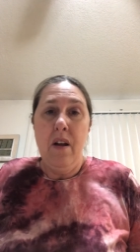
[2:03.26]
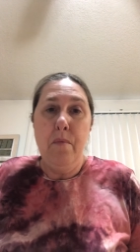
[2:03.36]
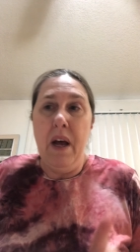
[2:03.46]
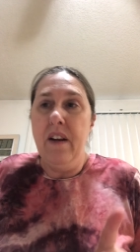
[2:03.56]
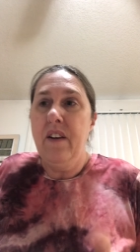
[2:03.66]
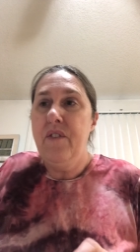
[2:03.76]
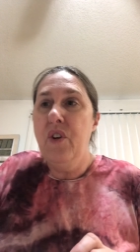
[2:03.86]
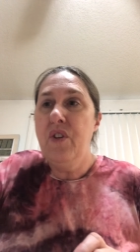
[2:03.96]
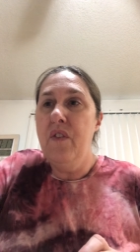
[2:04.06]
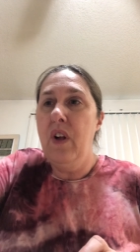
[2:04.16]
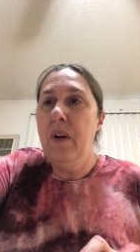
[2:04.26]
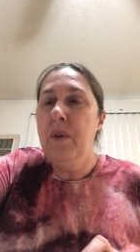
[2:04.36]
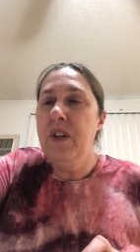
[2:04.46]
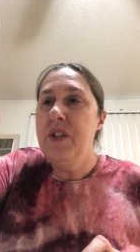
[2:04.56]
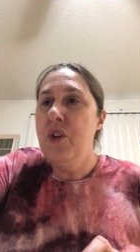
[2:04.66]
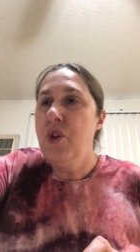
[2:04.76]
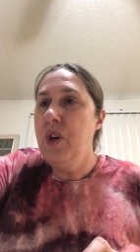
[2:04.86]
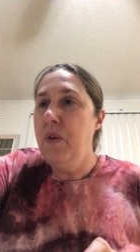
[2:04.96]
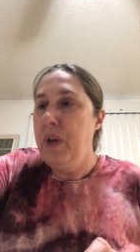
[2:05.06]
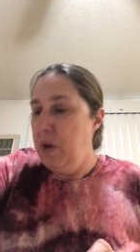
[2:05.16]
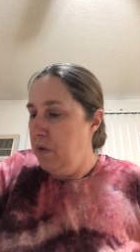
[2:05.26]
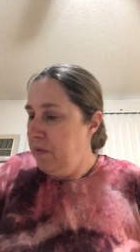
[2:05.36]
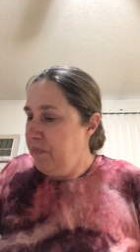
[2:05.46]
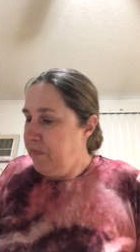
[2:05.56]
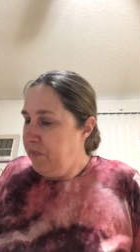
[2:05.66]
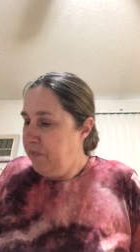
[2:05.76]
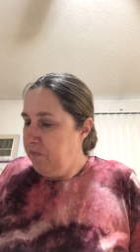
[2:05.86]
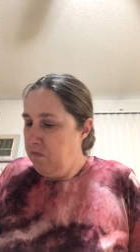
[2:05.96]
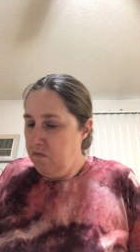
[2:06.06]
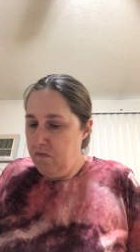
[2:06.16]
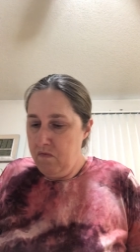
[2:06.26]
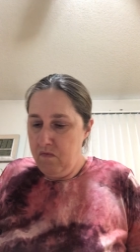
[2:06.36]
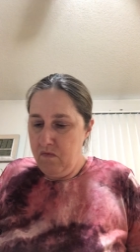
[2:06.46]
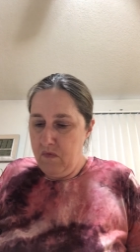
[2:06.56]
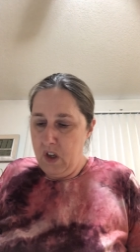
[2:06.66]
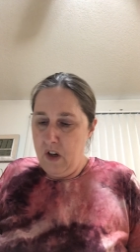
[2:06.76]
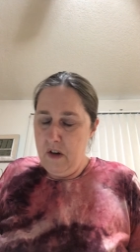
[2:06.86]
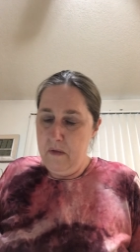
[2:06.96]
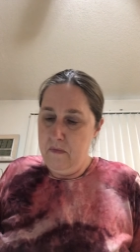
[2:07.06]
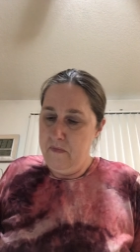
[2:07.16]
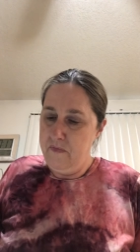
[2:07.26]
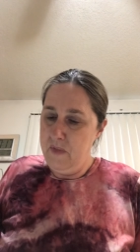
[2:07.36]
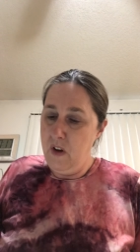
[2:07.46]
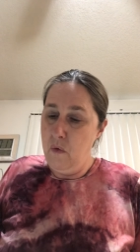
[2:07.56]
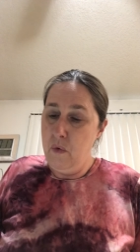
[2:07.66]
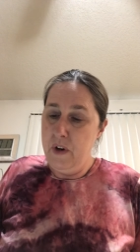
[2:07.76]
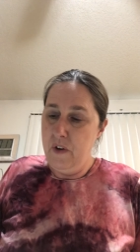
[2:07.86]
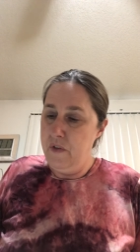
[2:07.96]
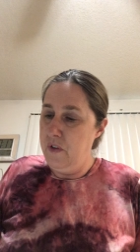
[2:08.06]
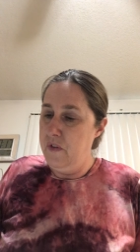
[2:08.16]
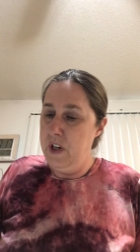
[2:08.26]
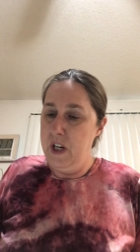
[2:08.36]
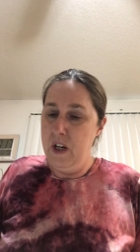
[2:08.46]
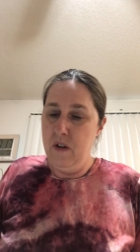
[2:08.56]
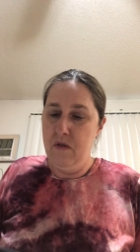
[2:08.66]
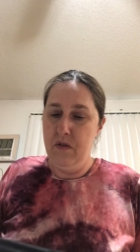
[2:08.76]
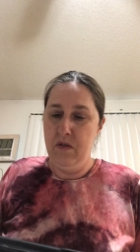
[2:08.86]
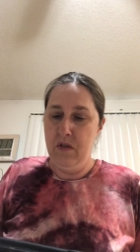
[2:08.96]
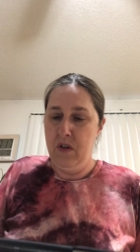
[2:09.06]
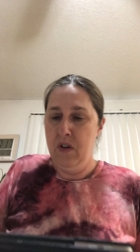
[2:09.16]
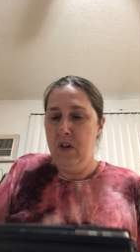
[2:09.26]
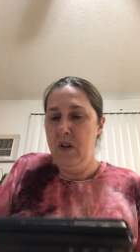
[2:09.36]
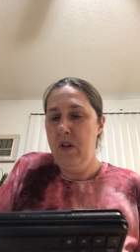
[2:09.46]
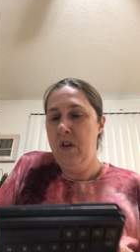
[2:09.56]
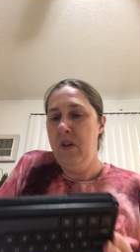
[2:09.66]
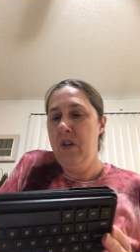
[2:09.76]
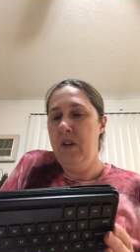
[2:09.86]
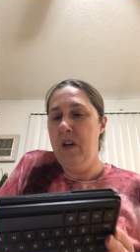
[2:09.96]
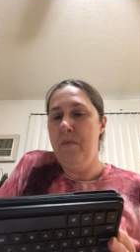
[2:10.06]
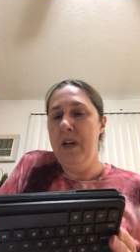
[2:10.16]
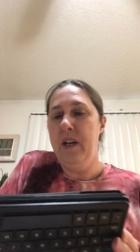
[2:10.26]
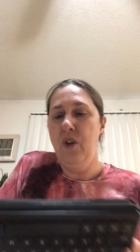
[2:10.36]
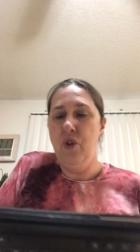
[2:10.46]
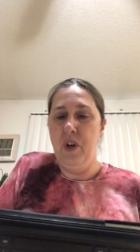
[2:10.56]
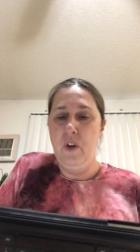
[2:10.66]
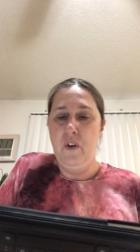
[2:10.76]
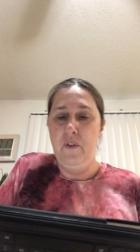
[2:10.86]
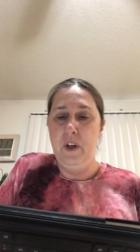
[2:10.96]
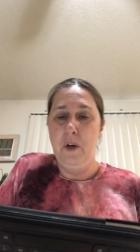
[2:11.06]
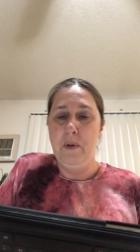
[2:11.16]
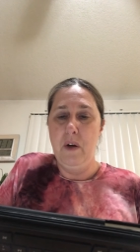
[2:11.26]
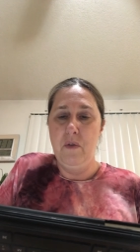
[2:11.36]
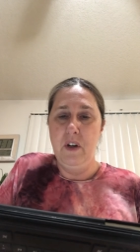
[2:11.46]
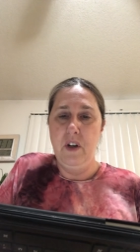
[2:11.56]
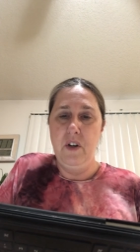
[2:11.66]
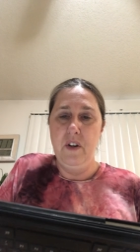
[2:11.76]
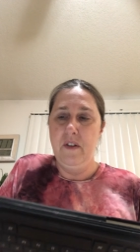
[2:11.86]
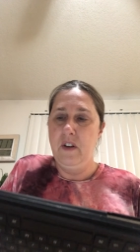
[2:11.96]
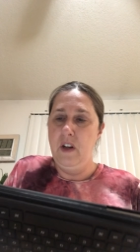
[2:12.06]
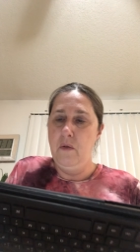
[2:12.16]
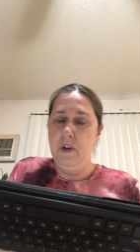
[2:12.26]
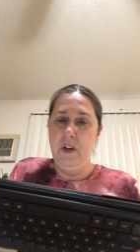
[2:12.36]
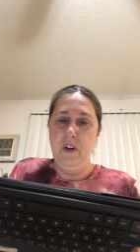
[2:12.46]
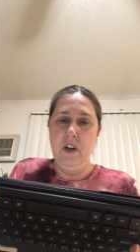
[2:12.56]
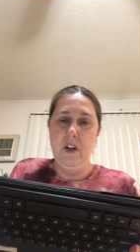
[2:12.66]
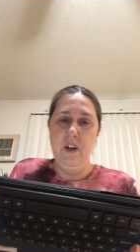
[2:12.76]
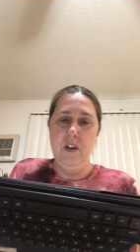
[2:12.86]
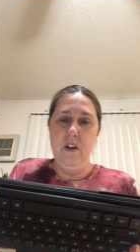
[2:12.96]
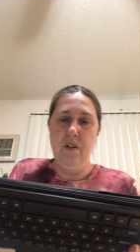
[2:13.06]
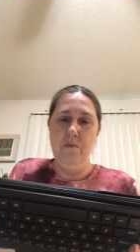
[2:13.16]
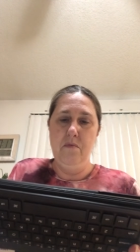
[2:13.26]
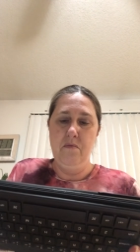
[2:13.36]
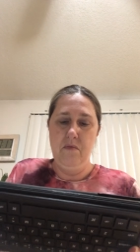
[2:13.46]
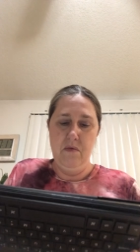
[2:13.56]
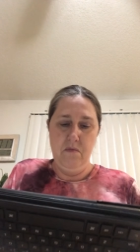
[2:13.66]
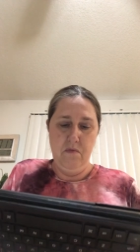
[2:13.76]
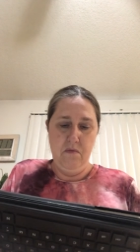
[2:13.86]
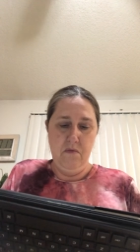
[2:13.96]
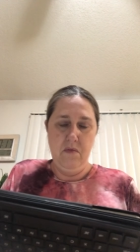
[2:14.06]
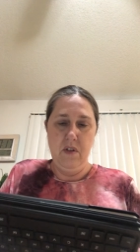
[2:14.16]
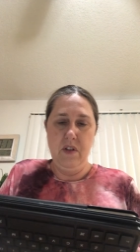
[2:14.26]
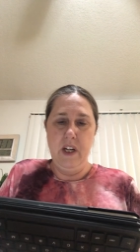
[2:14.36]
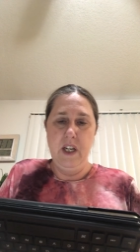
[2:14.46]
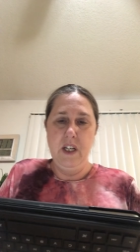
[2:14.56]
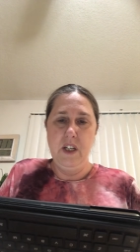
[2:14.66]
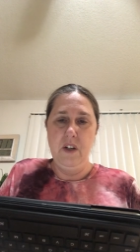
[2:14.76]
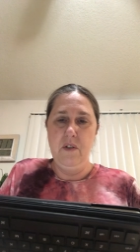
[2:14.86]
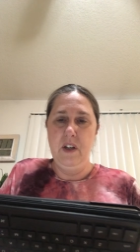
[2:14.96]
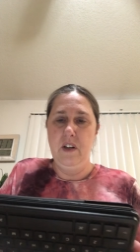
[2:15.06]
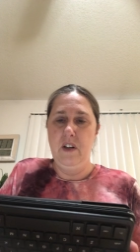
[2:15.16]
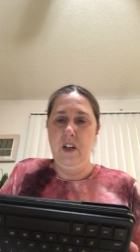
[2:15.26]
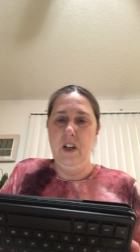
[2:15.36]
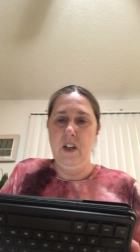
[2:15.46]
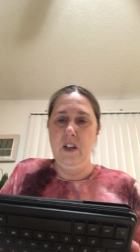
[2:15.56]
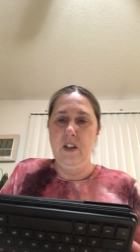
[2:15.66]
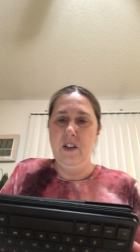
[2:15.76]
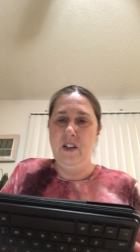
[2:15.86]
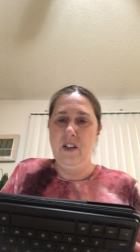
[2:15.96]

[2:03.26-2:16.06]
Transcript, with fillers: But first of all, I wanted to show you uh, a wonderful video. I'm not going to show you the whole video, but I want you to see where you can um, sign into it. And